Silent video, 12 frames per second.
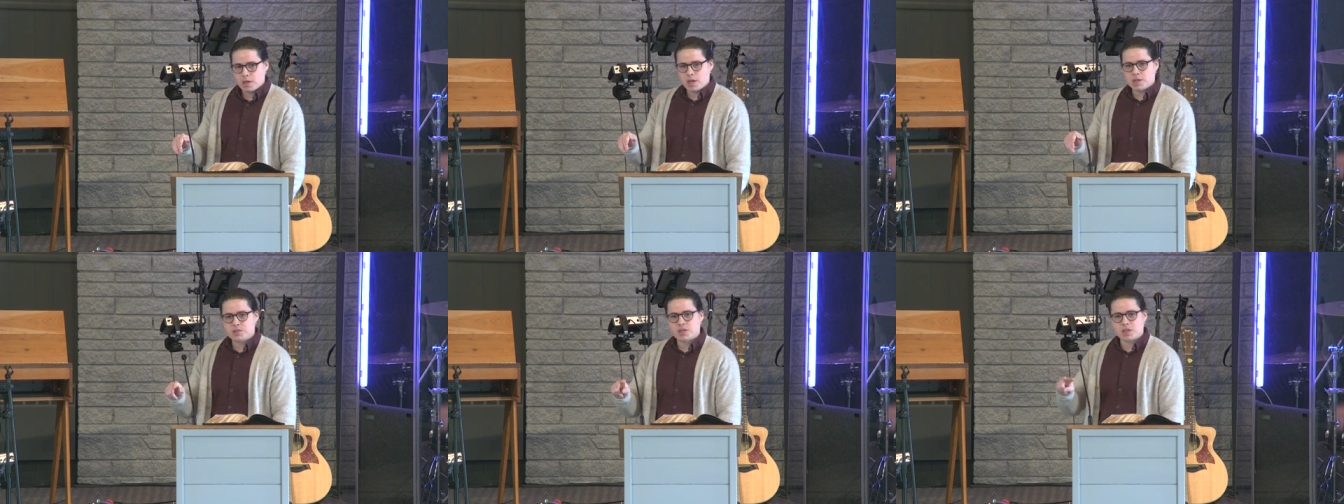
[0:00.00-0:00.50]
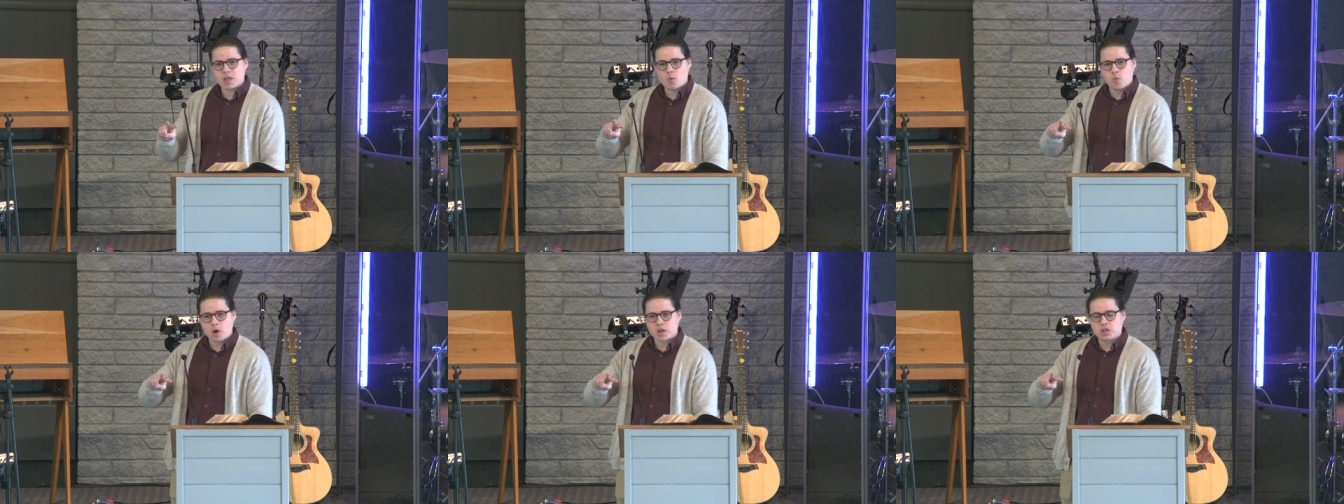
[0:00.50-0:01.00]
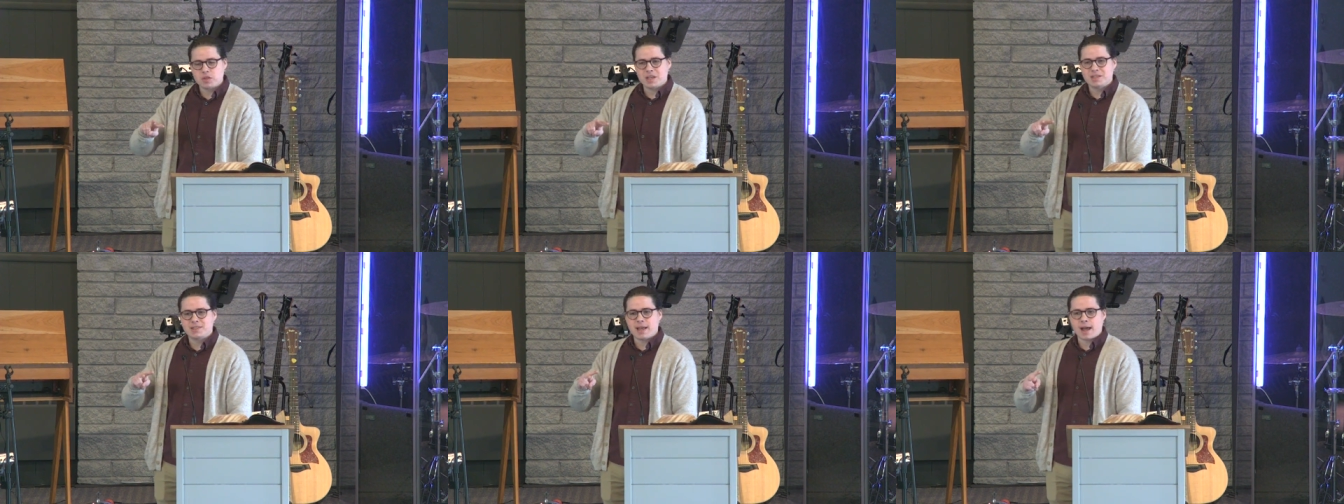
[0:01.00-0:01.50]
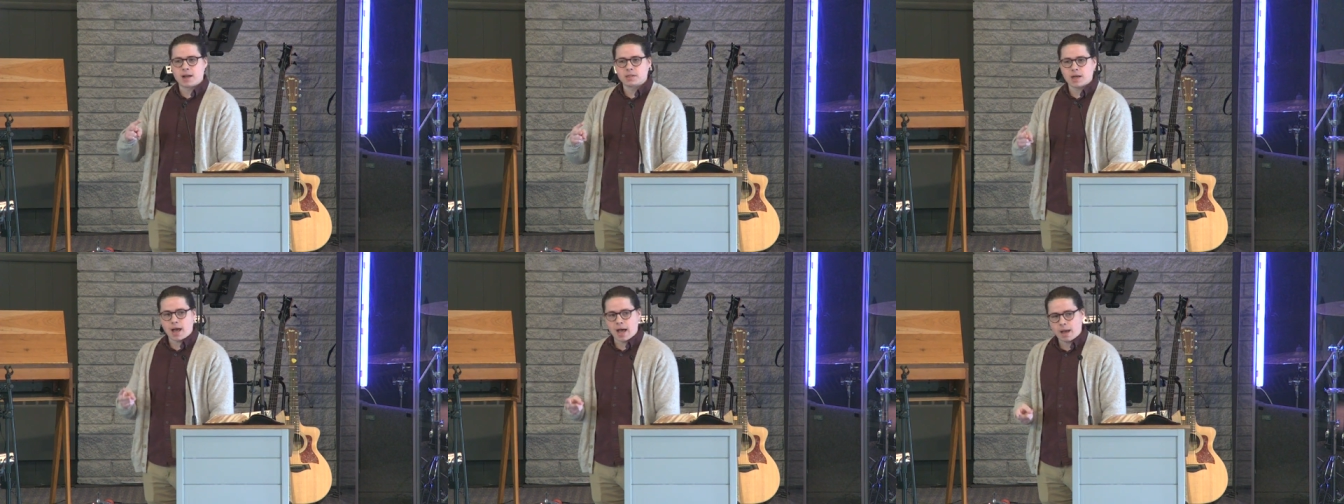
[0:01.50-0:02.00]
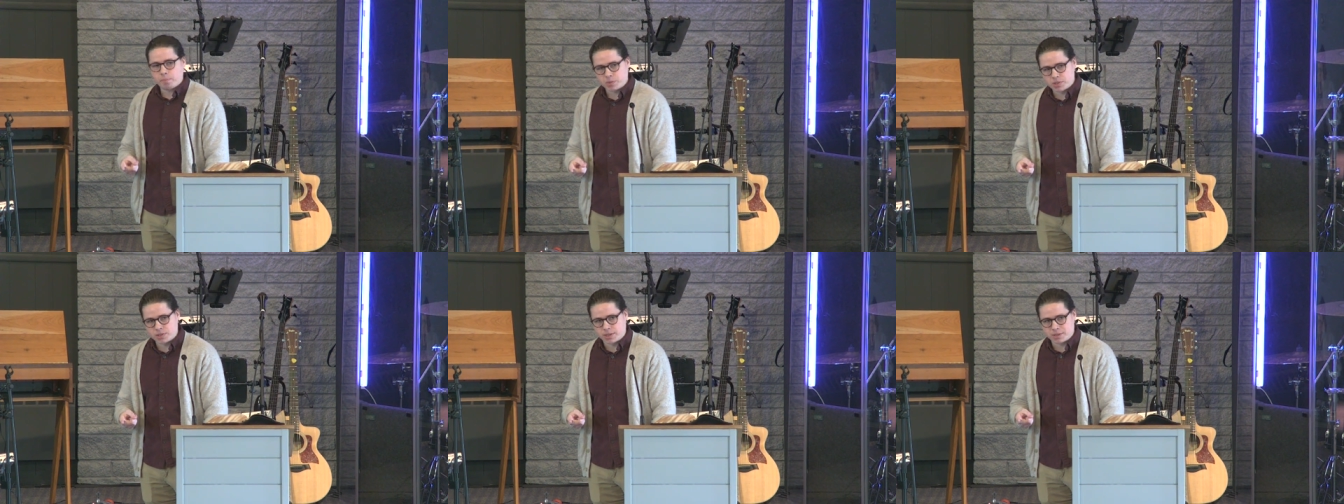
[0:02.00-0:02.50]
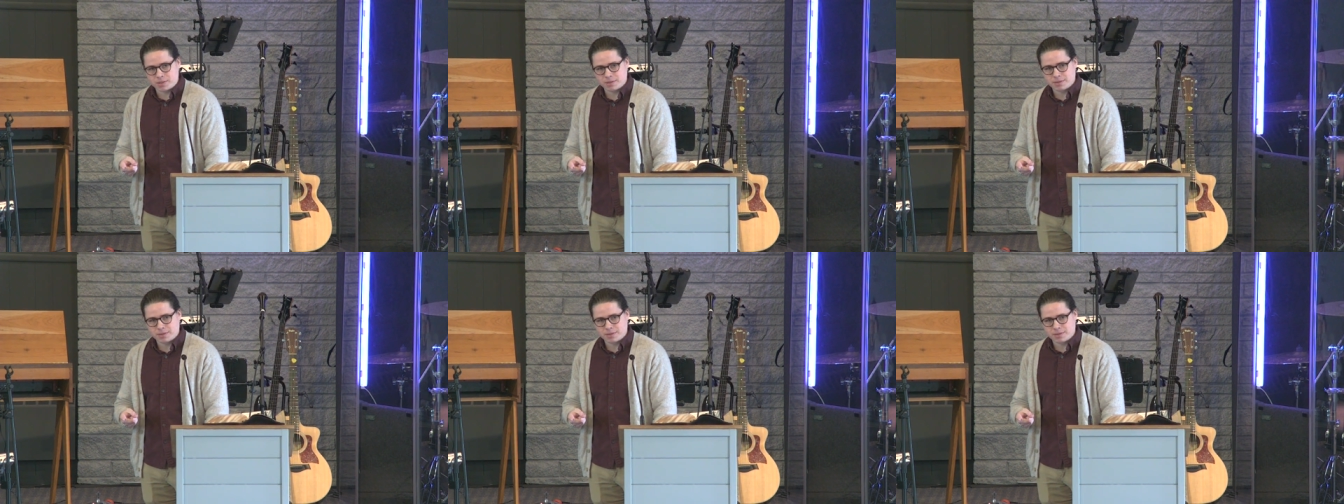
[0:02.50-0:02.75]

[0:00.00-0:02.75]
is that they work the exact opposite.